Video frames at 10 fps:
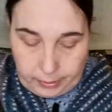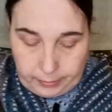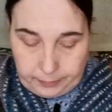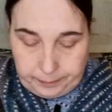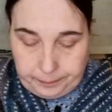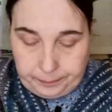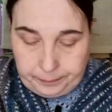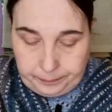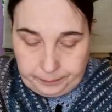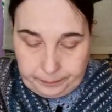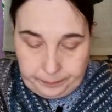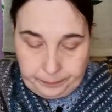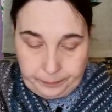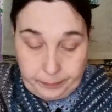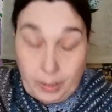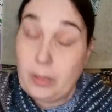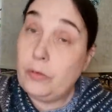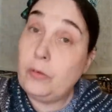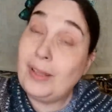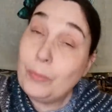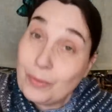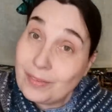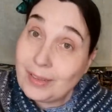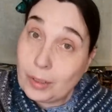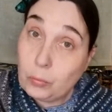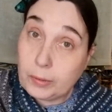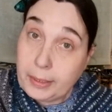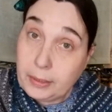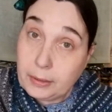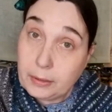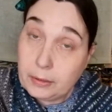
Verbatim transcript: that. So that was that week.